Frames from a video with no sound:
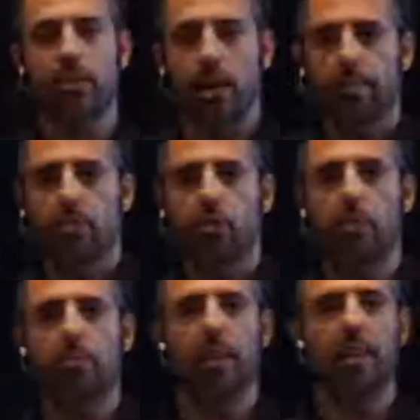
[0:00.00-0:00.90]

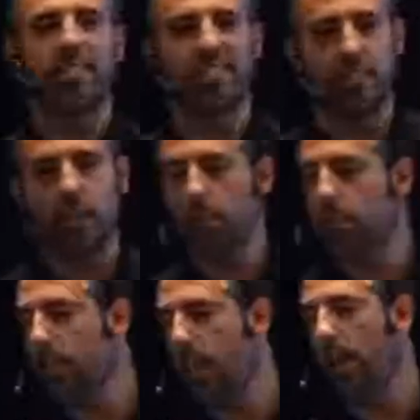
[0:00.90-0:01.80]
JavaScript at the same
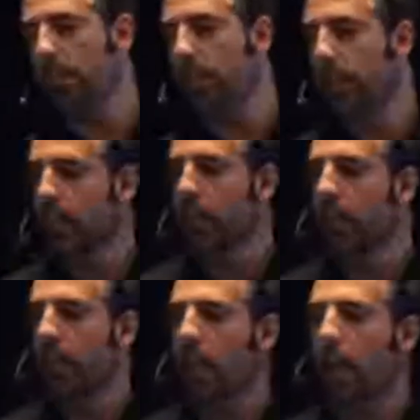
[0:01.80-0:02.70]
time.
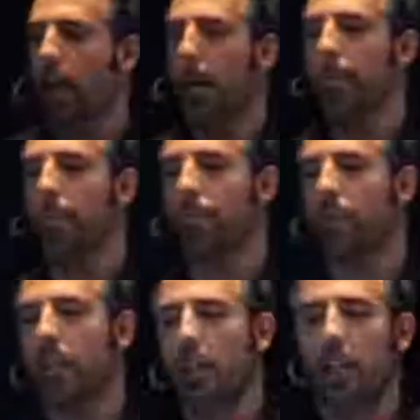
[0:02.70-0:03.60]
Um,
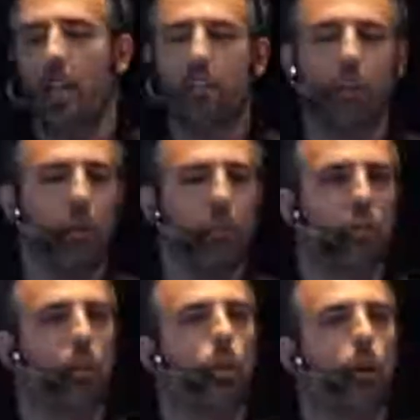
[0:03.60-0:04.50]
it's
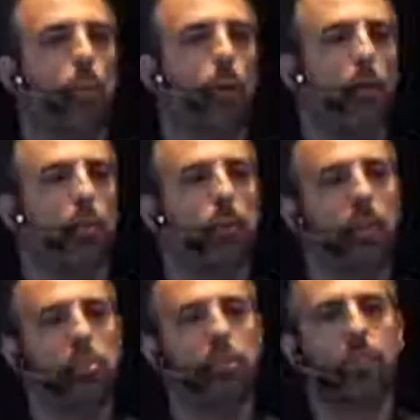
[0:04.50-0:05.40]
also about,
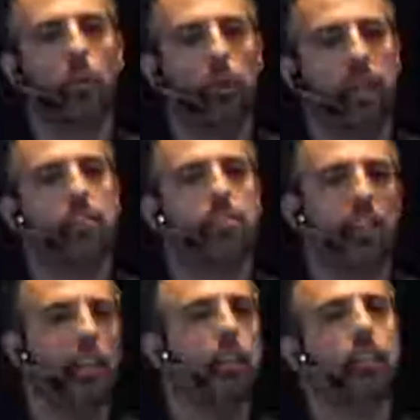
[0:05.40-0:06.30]
because of the weakest
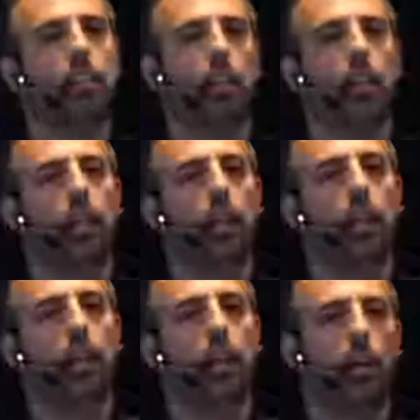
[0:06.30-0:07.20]
link
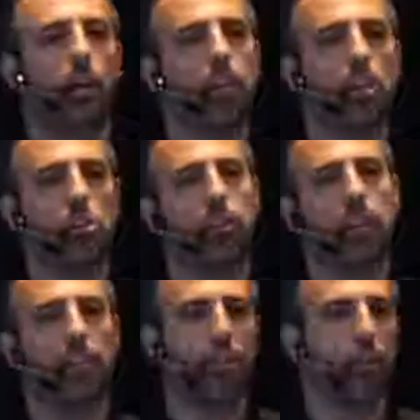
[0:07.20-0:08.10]
uh, are usually
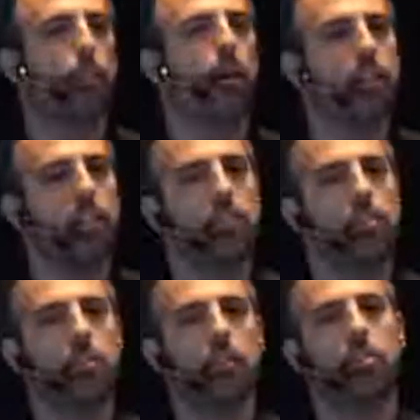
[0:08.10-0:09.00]
the third parties.